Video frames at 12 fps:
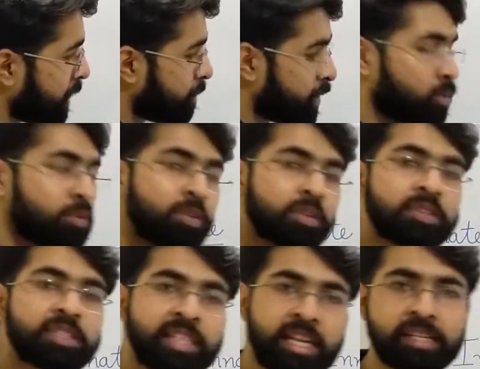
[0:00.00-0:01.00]
immune
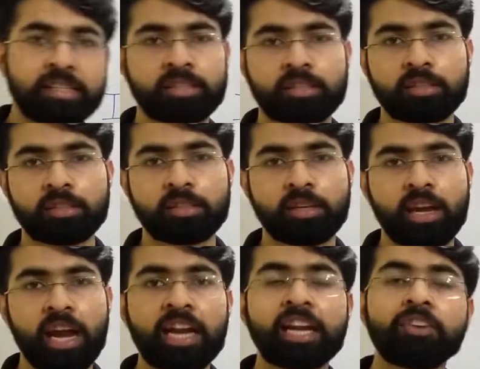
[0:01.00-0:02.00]
cells
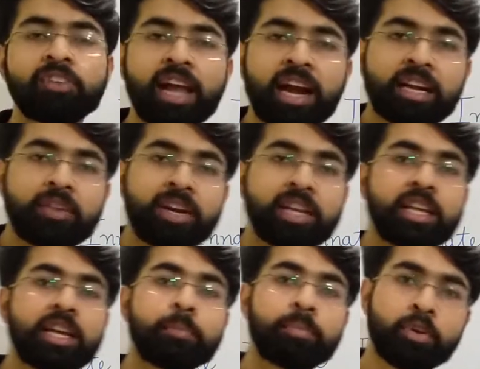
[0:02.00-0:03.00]
and it will activate
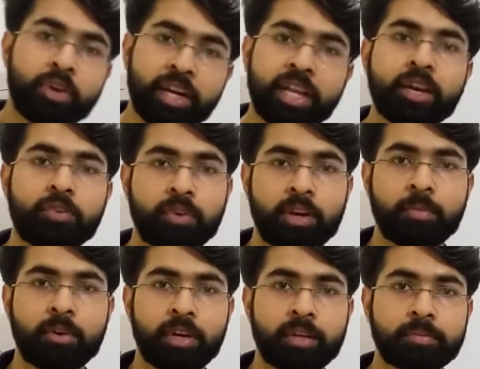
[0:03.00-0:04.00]
the immunity of our
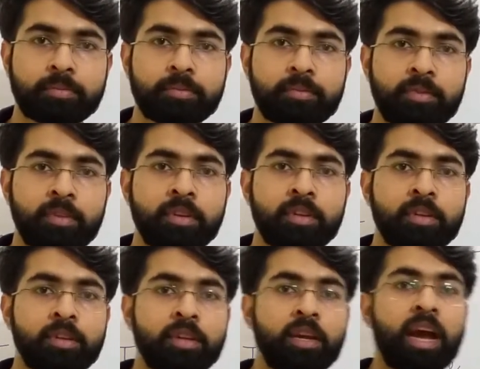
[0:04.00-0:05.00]
body.
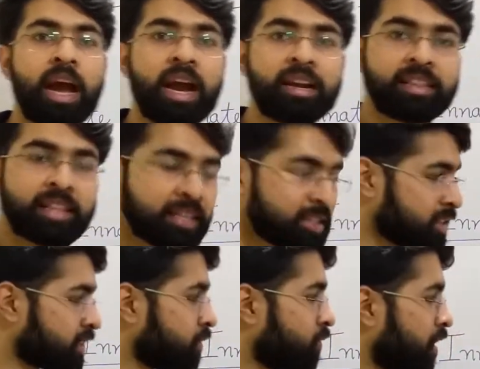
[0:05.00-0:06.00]
And
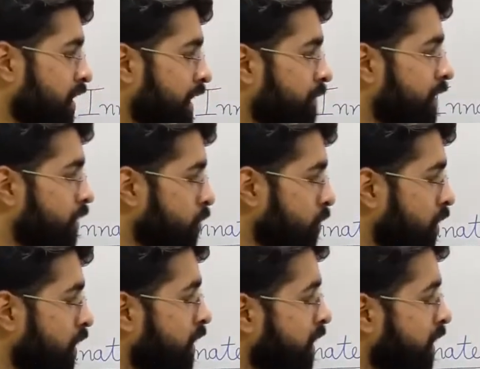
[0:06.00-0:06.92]
thus what they will do,